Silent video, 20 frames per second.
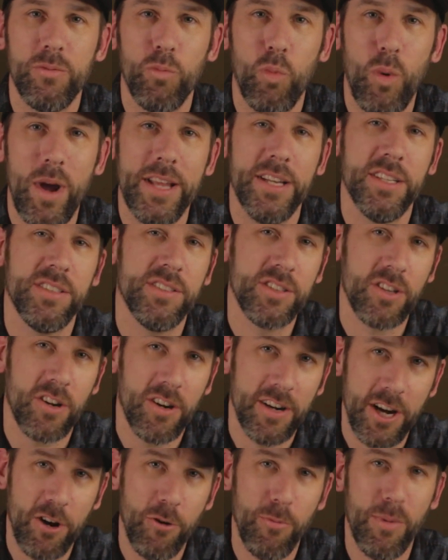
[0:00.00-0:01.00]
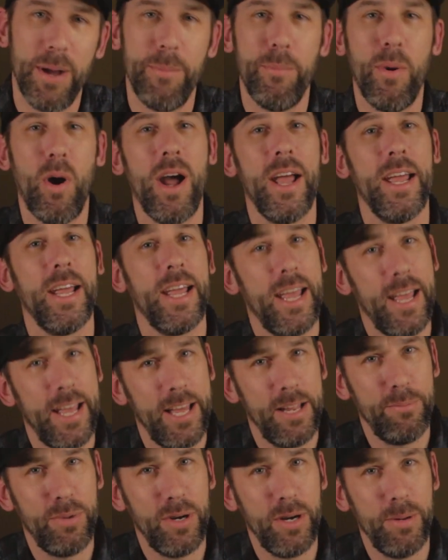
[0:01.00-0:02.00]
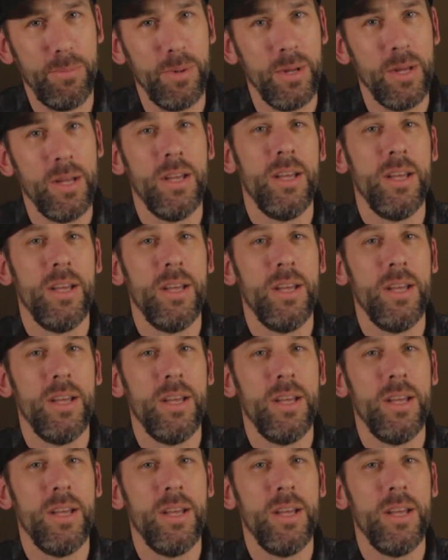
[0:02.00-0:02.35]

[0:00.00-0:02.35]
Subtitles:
way to start out by buying a hand pump.